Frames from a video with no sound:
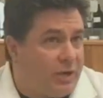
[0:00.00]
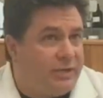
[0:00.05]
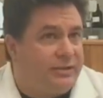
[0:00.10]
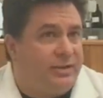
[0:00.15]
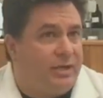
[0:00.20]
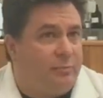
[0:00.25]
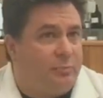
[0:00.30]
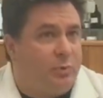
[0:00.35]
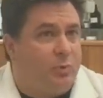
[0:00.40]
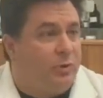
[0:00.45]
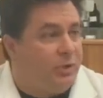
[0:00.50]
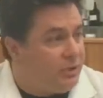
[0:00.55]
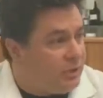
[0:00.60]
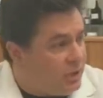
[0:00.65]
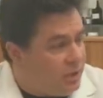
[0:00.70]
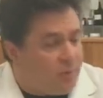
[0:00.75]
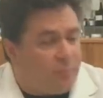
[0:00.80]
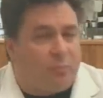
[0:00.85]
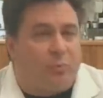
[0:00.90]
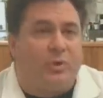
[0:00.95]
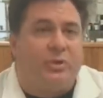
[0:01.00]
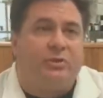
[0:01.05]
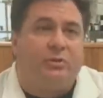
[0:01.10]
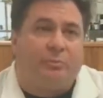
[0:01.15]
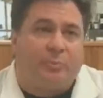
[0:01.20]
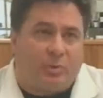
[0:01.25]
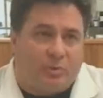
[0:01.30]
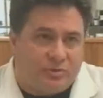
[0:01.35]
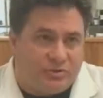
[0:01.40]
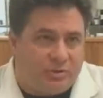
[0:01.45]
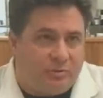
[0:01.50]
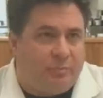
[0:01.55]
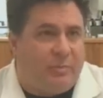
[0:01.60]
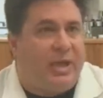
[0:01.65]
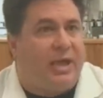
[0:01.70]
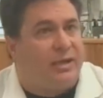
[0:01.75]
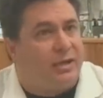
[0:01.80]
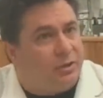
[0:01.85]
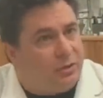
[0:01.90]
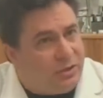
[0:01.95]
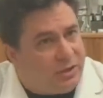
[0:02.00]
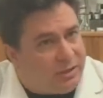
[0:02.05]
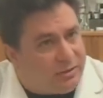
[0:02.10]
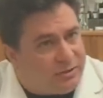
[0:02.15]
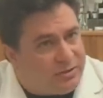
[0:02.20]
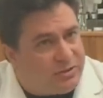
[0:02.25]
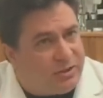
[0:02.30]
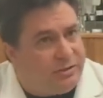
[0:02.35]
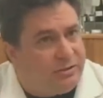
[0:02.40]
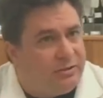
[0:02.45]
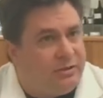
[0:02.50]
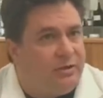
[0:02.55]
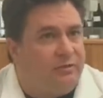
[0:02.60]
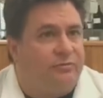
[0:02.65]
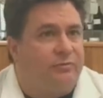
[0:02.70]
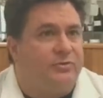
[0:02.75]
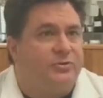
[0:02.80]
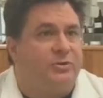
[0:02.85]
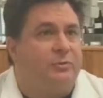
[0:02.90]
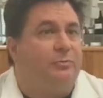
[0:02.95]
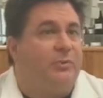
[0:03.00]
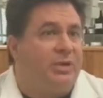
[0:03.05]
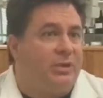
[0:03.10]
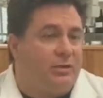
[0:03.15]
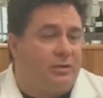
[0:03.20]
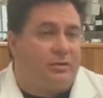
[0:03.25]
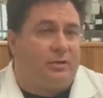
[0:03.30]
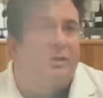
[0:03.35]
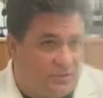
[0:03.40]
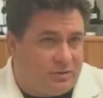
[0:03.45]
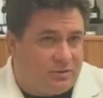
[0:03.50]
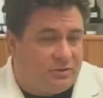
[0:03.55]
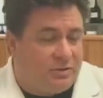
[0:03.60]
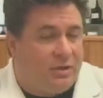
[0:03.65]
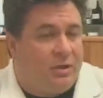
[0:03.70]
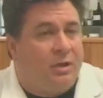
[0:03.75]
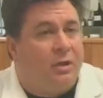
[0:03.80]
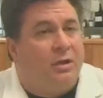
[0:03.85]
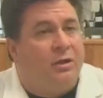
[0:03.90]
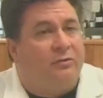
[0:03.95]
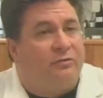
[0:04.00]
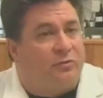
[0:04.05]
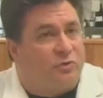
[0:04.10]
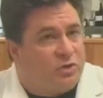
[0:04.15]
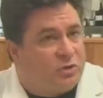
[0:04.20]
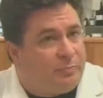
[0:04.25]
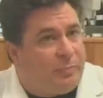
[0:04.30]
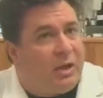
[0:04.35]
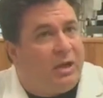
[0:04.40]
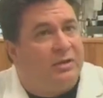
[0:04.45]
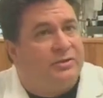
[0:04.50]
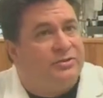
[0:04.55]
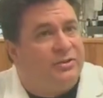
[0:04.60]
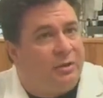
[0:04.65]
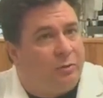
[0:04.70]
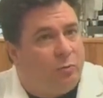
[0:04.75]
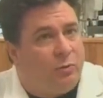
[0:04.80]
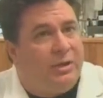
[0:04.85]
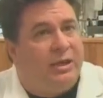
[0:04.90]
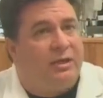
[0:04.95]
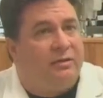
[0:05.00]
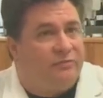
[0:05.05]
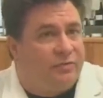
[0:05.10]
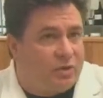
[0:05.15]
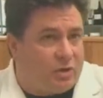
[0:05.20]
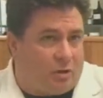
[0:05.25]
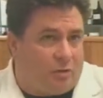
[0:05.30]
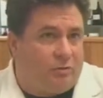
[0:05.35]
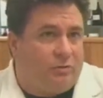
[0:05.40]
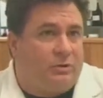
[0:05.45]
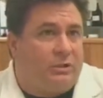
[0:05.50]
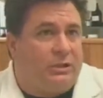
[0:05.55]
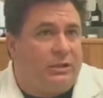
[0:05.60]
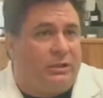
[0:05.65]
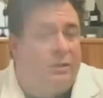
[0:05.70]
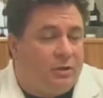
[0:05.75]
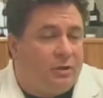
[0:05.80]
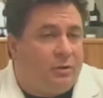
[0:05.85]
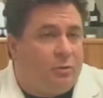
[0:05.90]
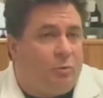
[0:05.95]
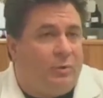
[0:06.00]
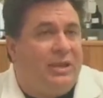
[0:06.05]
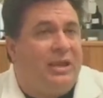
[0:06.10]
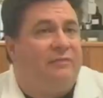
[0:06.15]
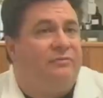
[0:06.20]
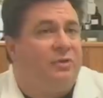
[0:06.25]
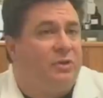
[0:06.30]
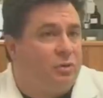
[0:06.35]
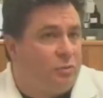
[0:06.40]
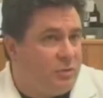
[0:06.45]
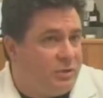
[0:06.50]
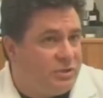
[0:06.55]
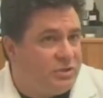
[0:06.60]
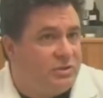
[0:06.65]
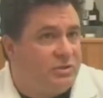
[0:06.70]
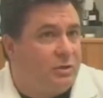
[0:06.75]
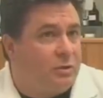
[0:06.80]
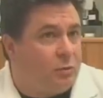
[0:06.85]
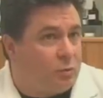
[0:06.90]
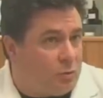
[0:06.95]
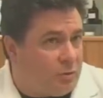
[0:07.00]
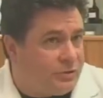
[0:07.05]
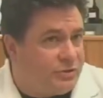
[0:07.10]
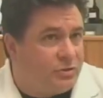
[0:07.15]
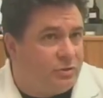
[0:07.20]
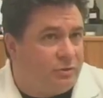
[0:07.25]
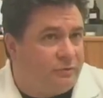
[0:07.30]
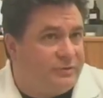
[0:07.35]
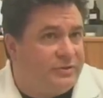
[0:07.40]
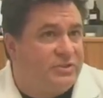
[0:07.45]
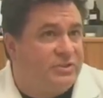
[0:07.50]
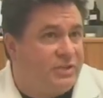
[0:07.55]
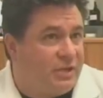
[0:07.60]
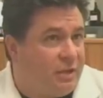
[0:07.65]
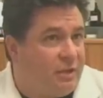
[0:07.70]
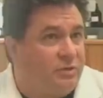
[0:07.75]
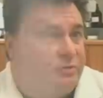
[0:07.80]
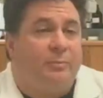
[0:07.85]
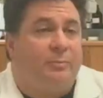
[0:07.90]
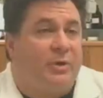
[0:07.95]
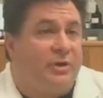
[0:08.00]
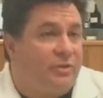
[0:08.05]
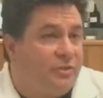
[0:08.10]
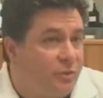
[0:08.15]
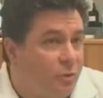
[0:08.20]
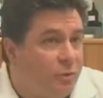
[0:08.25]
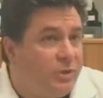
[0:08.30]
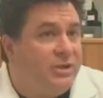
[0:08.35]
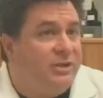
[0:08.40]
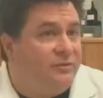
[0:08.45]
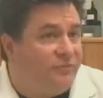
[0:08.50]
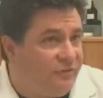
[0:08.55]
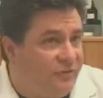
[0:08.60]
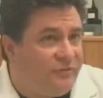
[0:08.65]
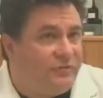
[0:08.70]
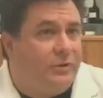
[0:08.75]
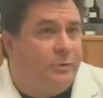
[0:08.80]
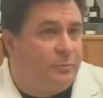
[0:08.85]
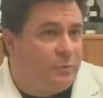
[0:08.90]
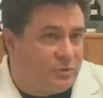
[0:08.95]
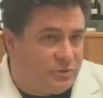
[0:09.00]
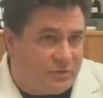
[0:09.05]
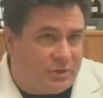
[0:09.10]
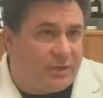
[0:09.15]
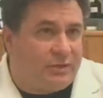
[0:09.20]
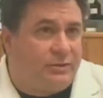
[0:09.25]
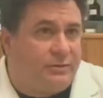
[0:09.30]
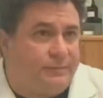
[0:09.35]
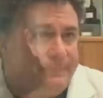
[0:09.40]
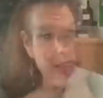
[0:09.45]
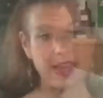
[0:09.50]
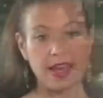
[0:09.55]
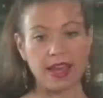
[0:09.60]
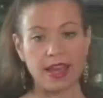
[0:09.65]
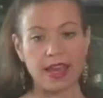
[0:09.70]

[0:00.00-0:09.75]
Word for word: right at that point, bring the person back, and you can see the difference immediately. For spas that we have currently, we have increased cross-service sales by 30 to 50%.